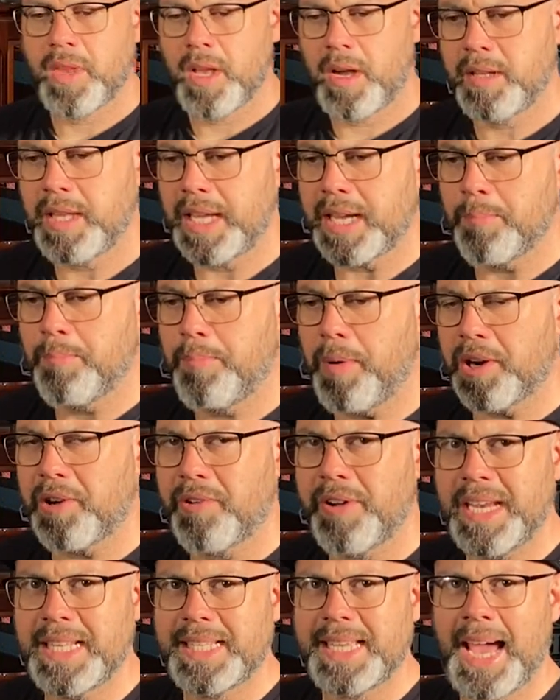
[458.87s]
like a
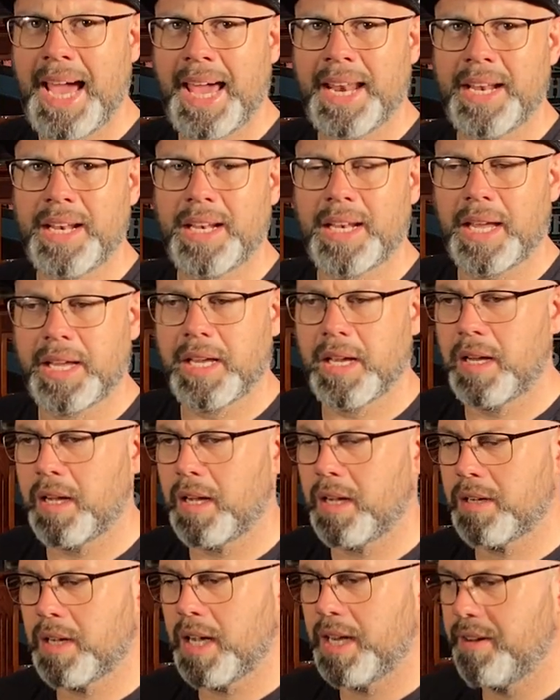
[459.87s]
buttery tannin, like
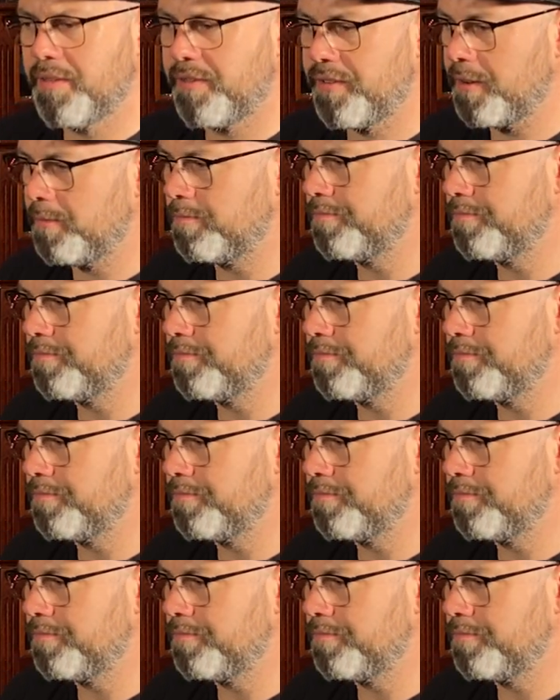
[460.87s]
a kind of,